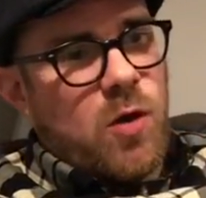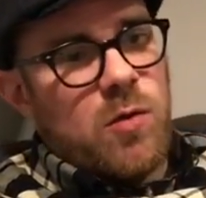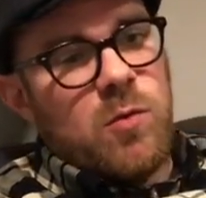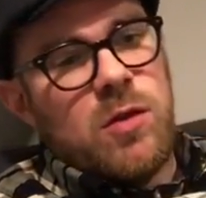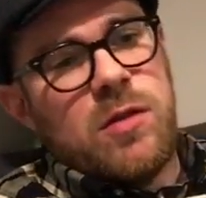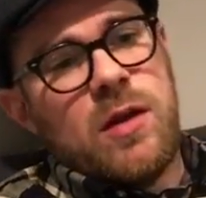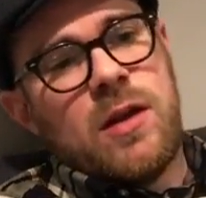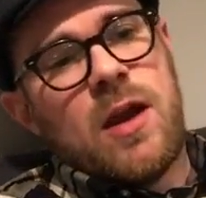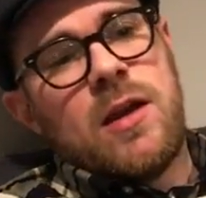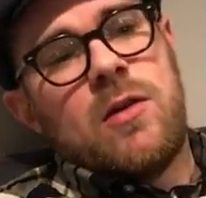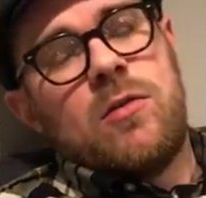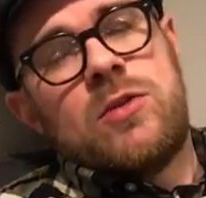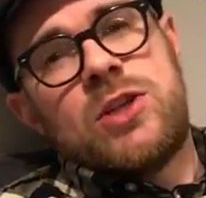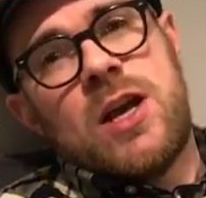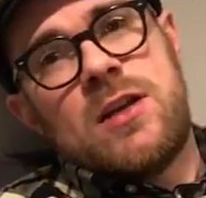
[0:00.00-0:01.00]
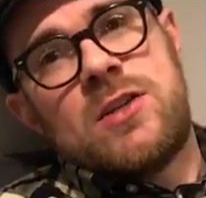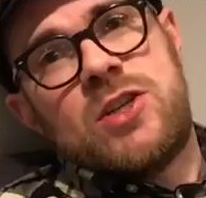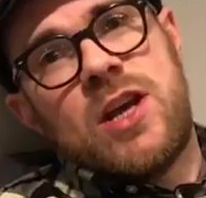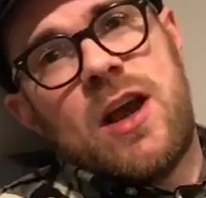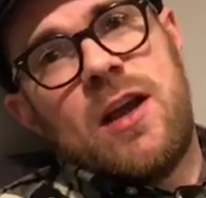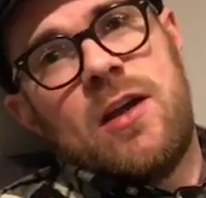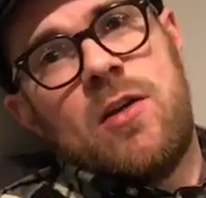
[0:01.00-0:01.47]
with a guy called Chaz
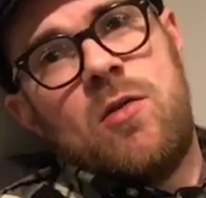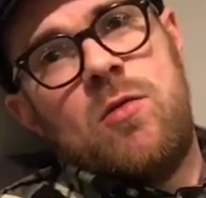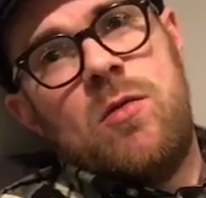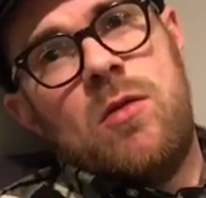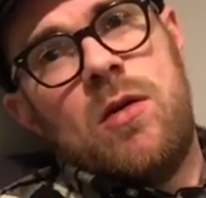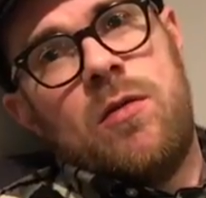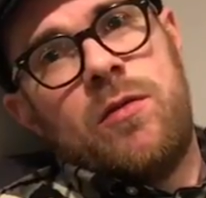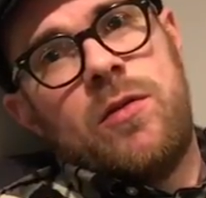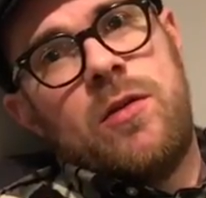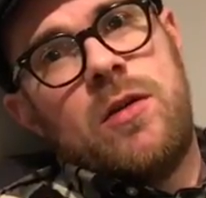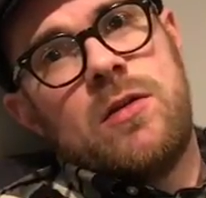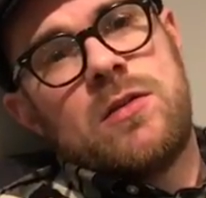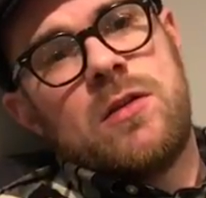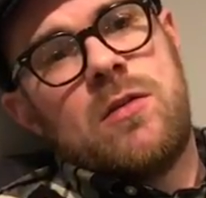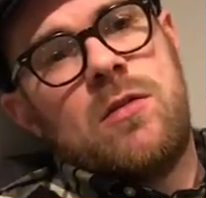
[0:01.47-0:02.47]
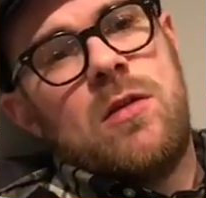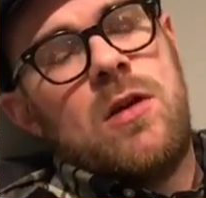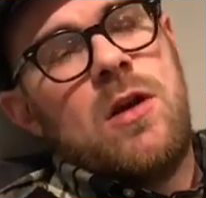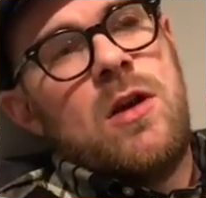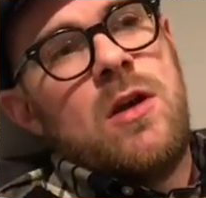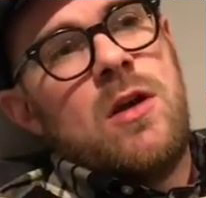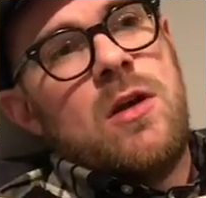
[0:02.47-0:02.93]
Janko a few years ago,
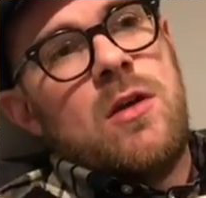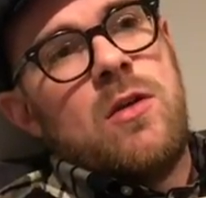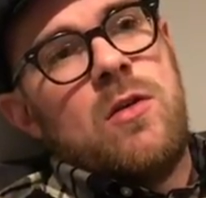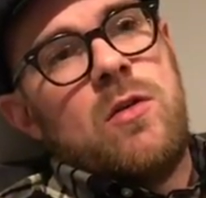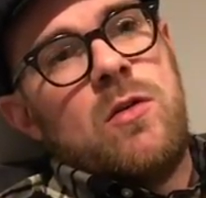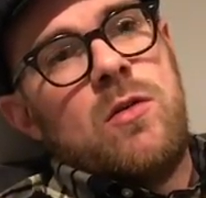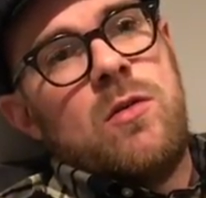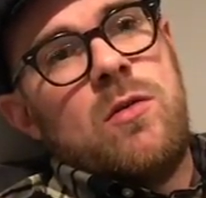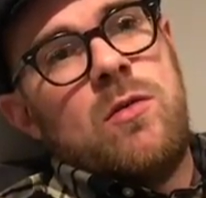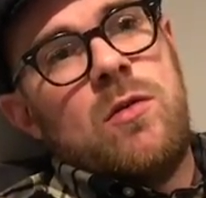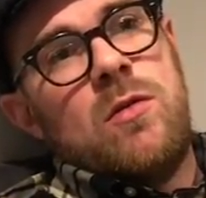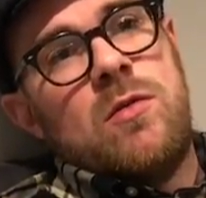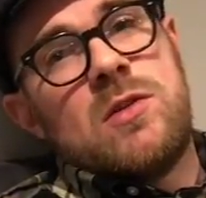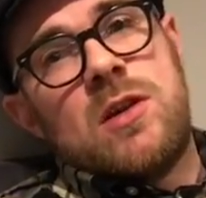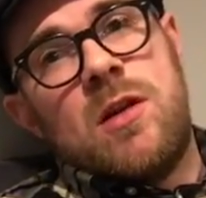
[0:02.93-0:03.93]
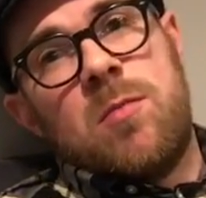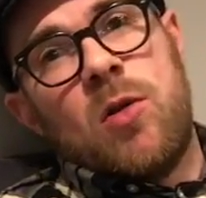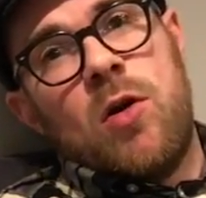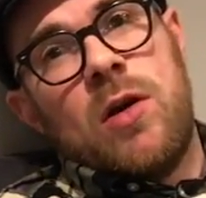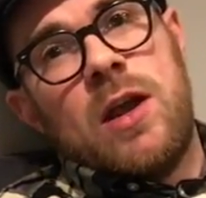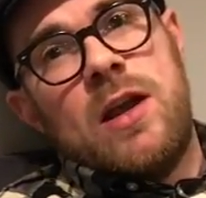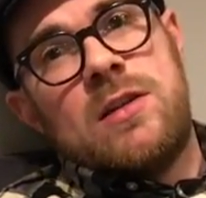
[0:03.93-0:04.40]
who was in the
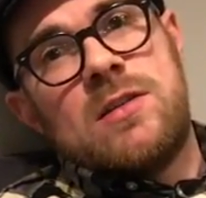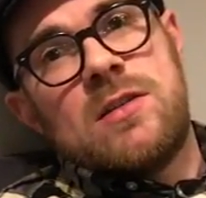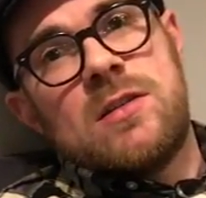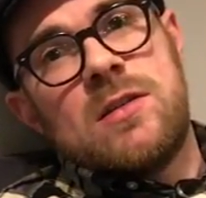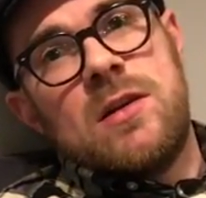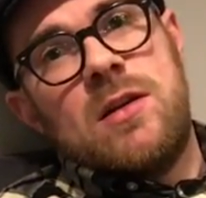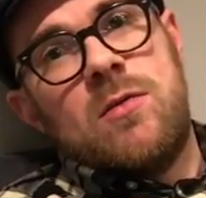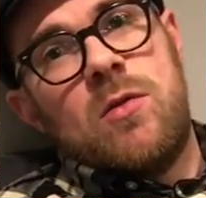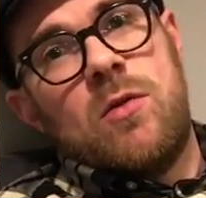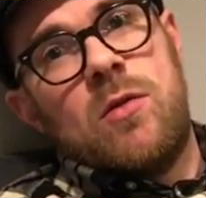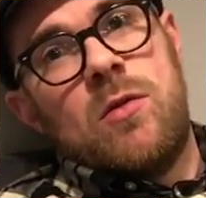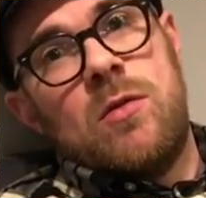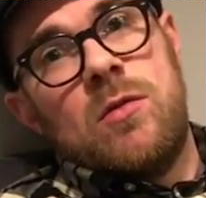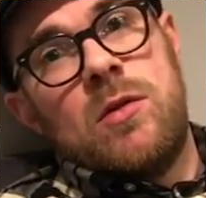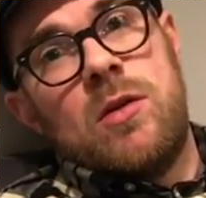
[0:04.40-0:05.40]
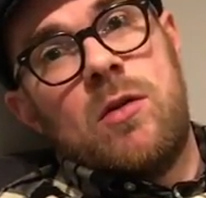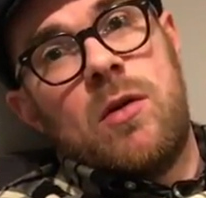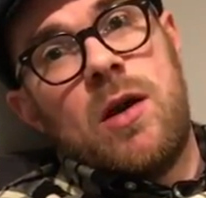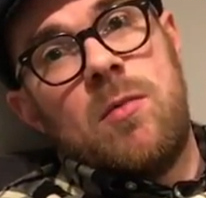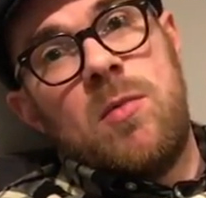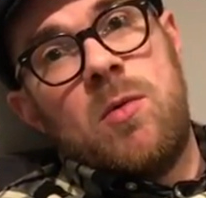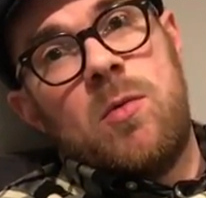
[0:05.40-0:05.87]
Blockheads. He wrote, you know,
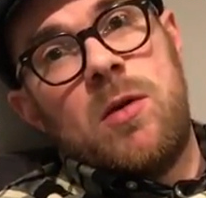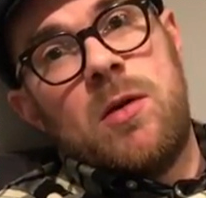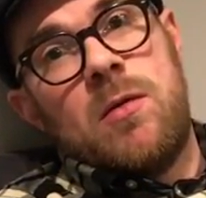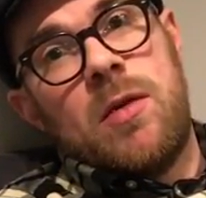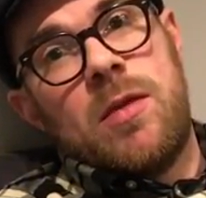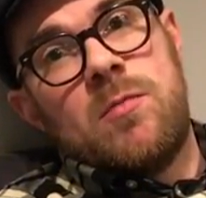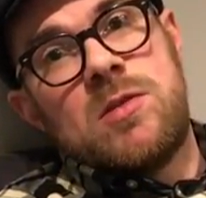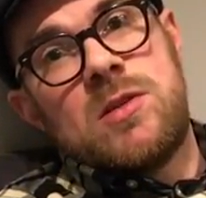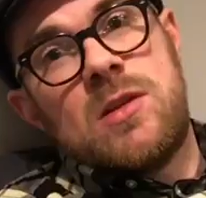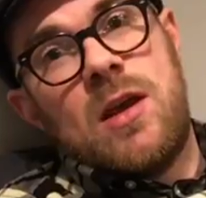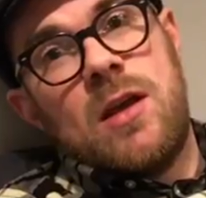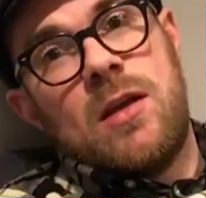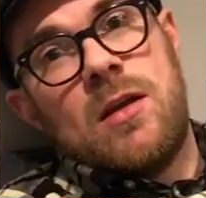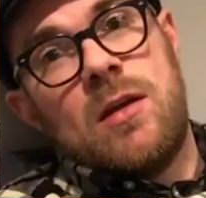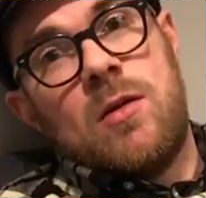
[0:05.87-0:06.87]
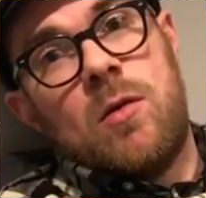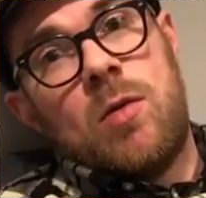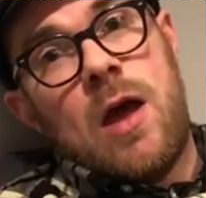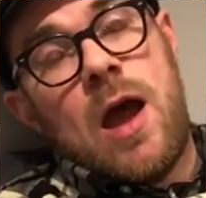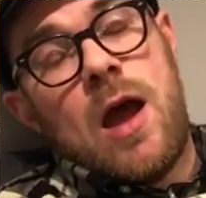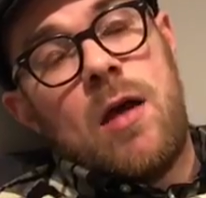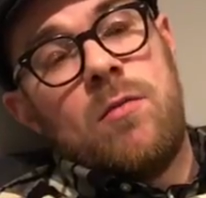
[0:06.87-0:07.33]
"Hit Me With Your Rhythm Stick" and
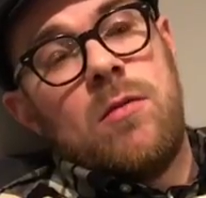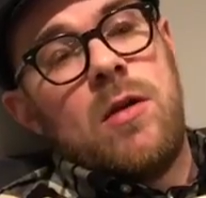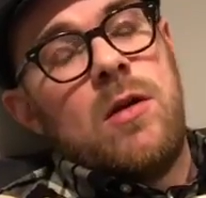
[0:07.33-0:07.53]
all that.